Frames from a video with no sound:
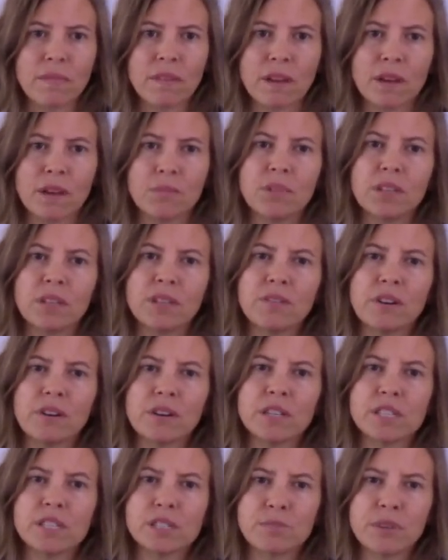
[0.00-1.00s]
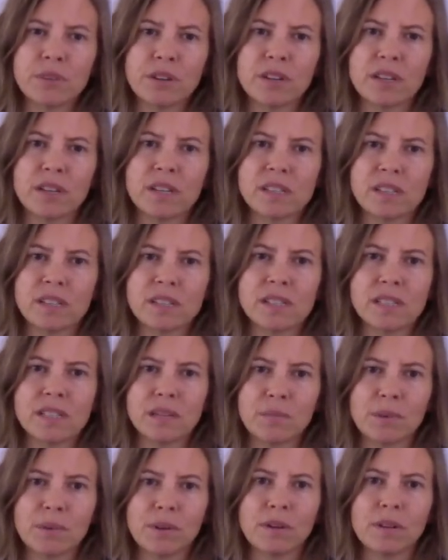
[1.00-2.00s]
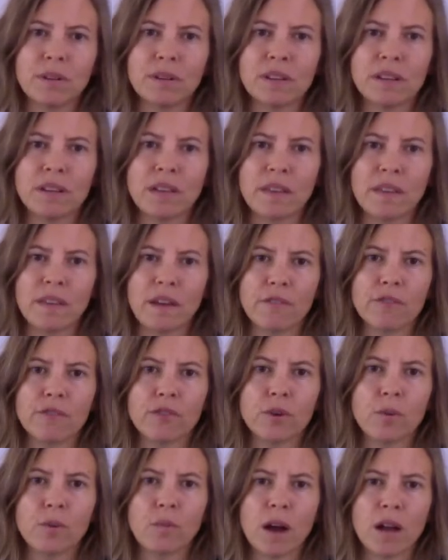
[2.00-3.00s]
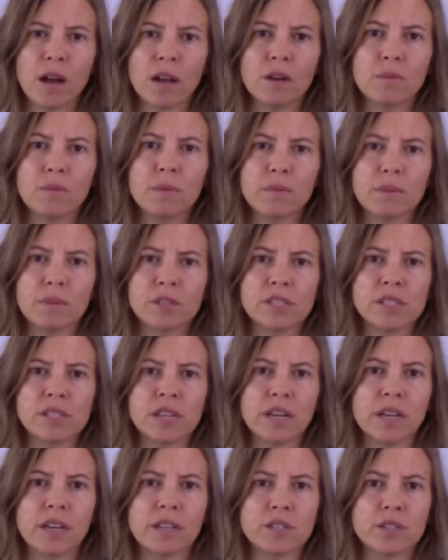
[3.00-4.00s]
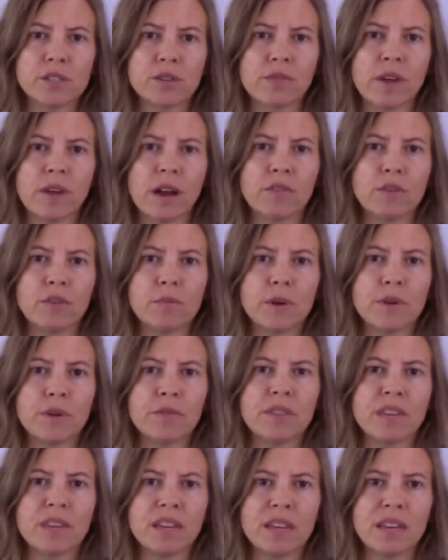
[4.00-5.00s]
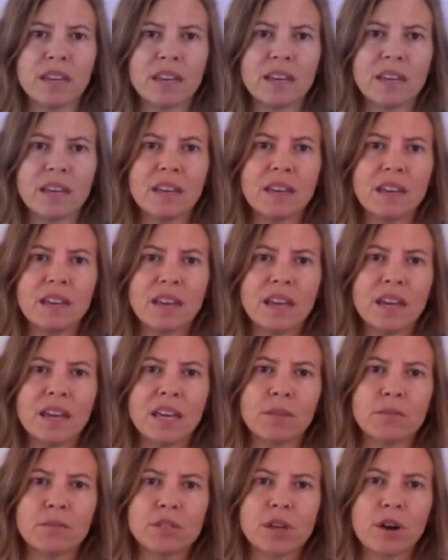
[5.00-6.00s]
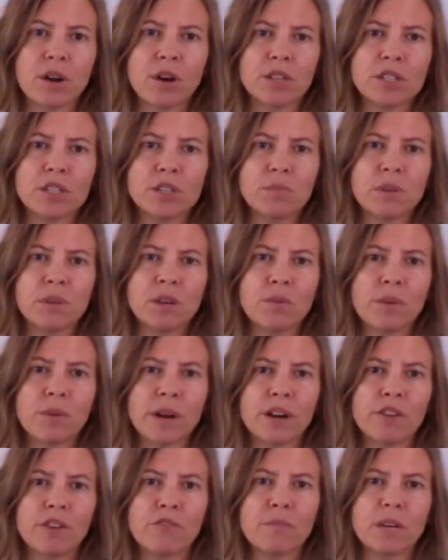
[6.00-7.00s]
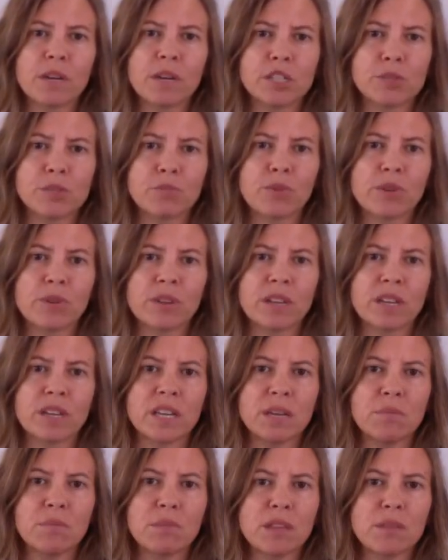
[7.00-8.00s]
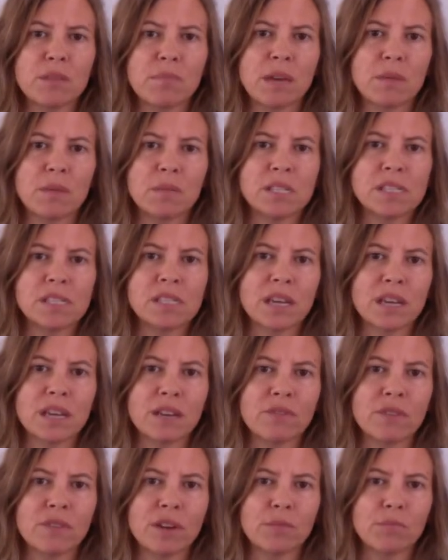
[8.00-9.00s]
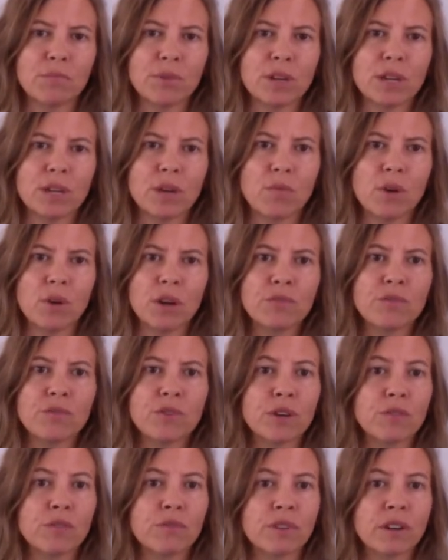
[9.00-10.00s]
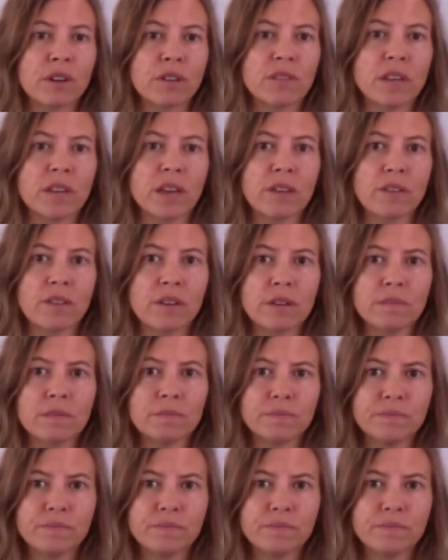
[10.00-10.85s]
I believe our experience is typical in that for a while we were stuck in survival mode thinking, and it was hard to be aware of much more than keeping the baby safe and putting one foot in front of the other.